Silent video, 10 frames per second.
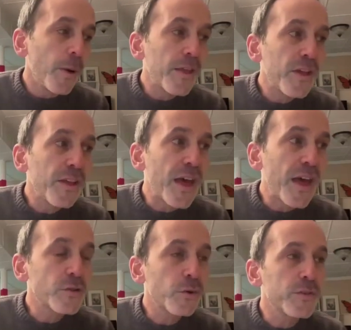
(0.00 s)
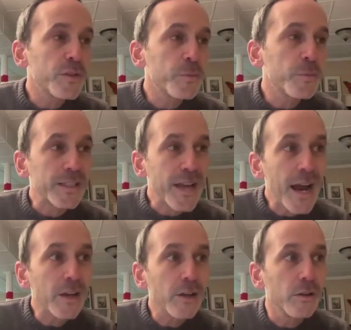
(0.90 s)
But I think that sort of
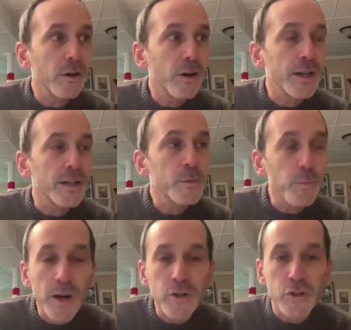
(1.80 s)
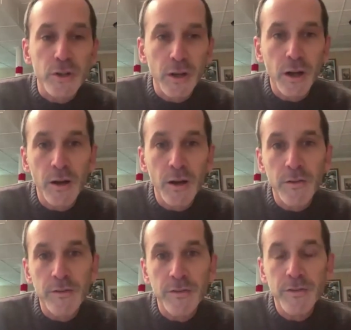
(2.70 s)
spectacular expression
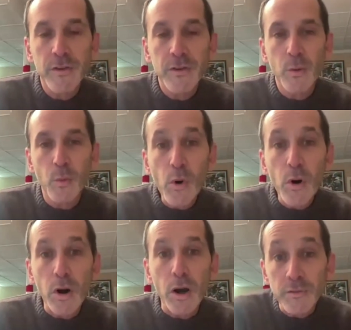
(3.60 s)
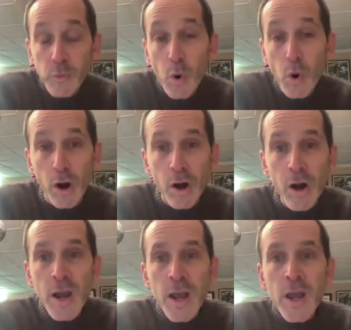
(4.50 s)
of
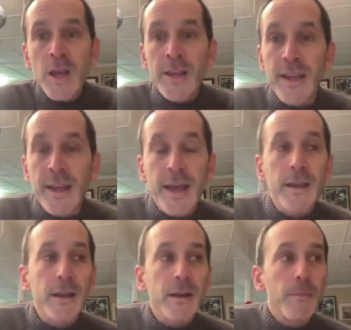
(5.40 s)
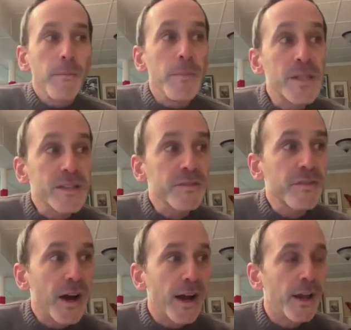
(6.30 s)
war can
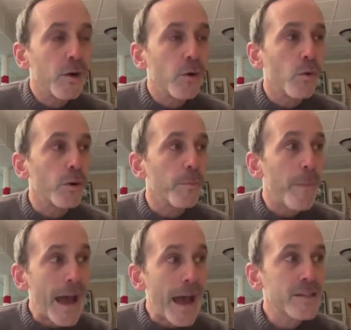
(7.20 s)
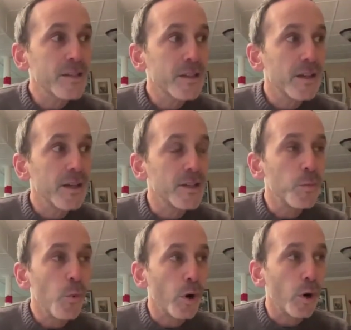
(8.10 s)
mystify or mask
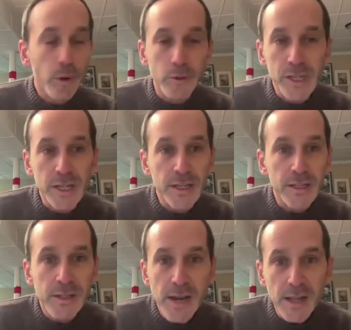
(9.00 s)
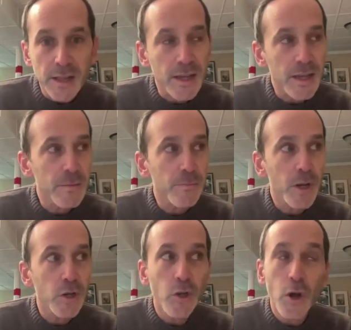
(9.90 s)
its more quotidian, daily,
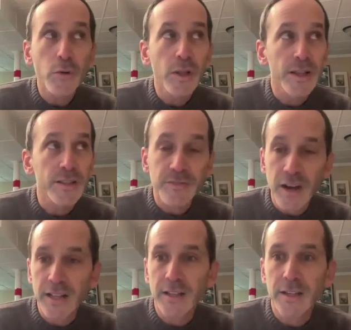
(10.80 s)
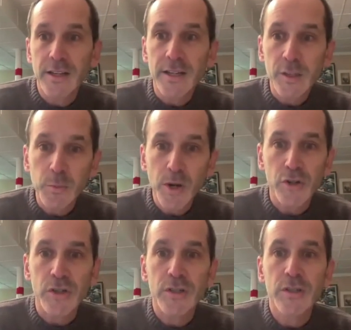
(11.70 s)
but no less violent
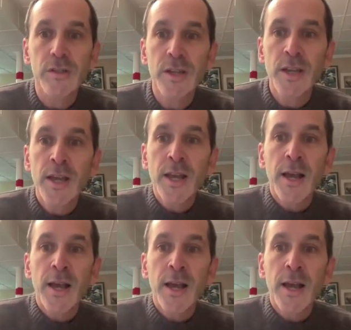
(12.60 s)
expressions.